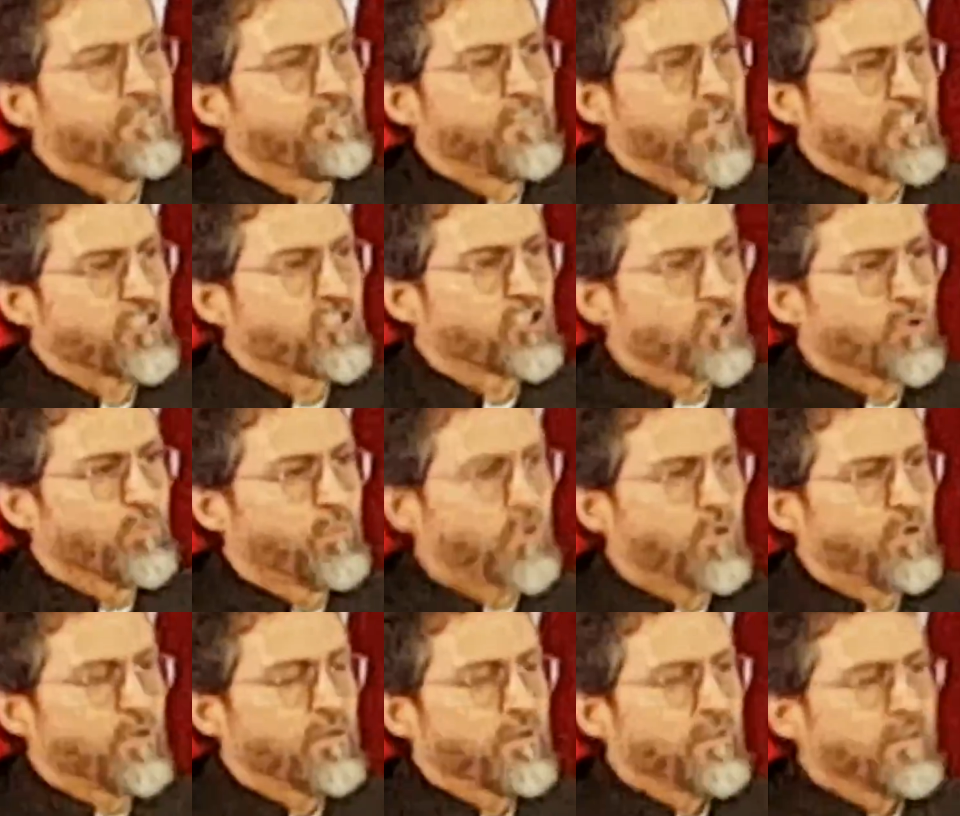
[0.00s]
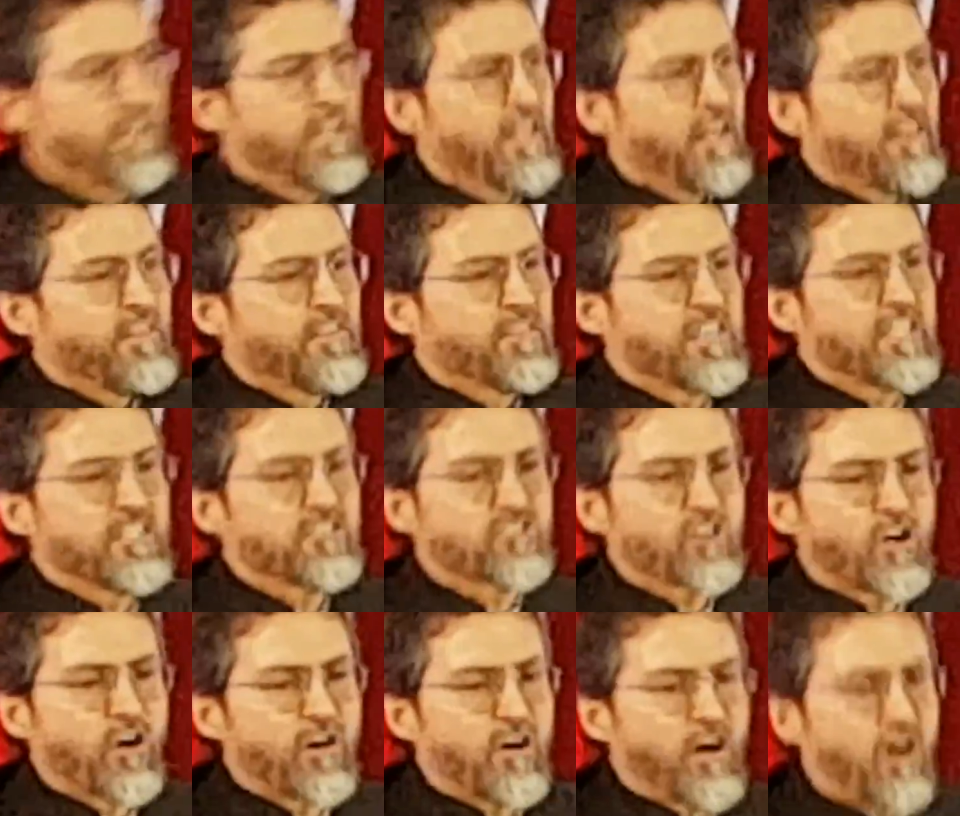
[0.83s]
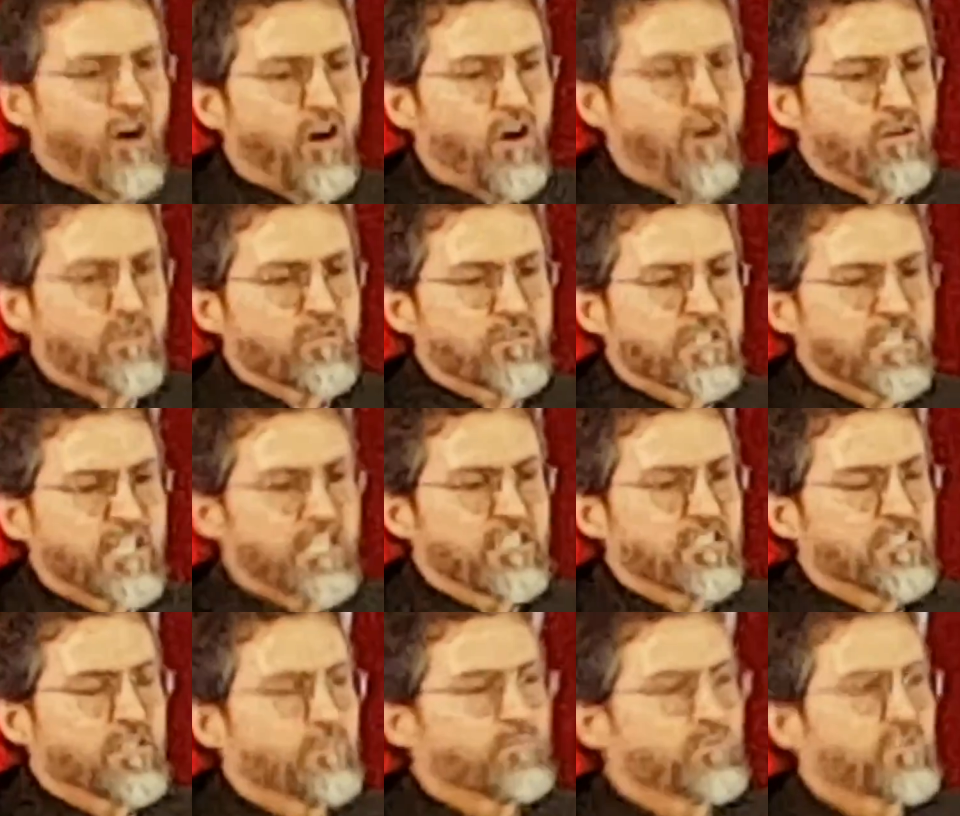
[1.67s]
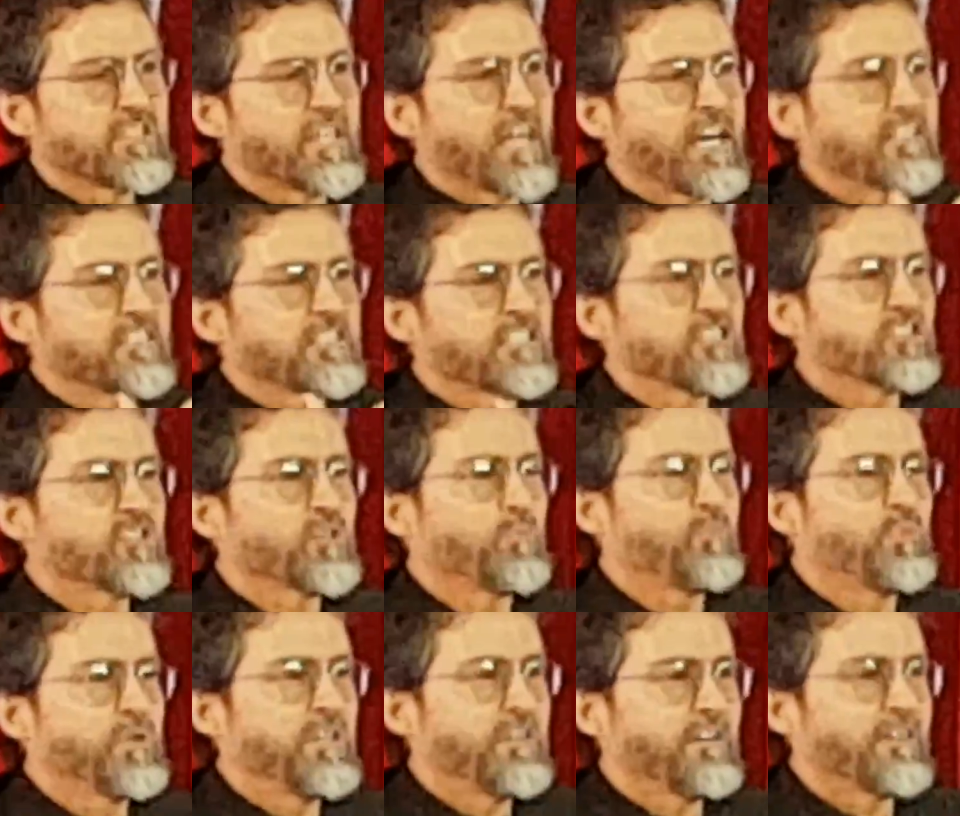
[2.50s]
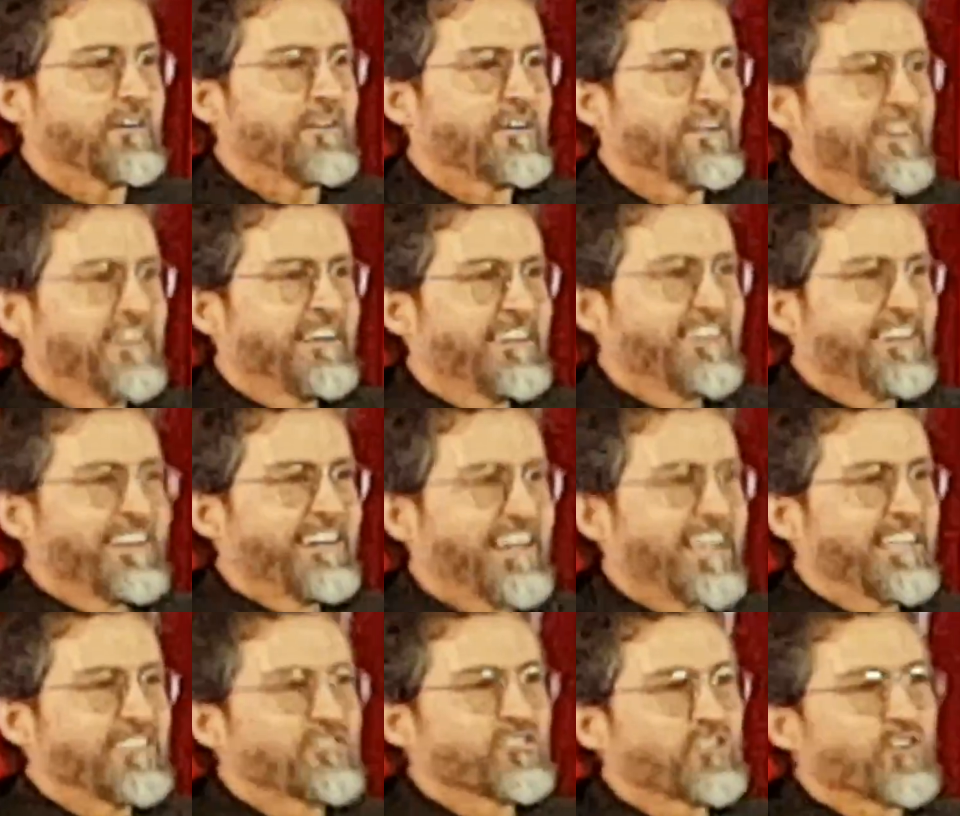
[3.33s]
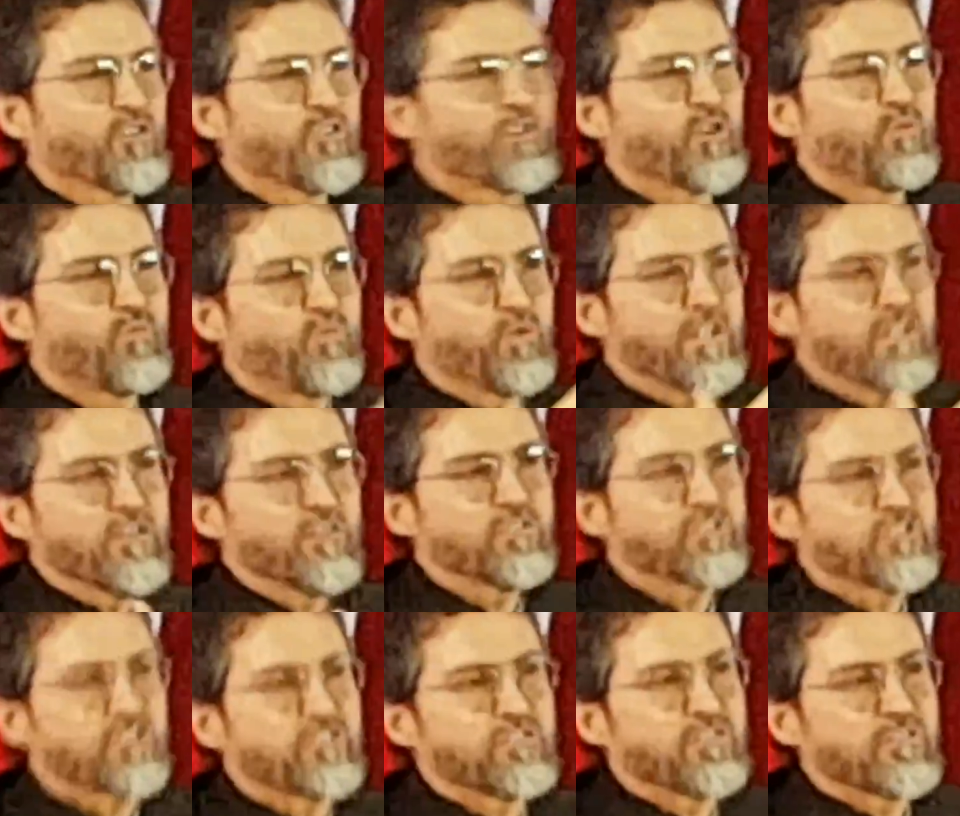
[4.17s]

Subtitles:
vegetable, these are all kingdoms that disappear. And so the real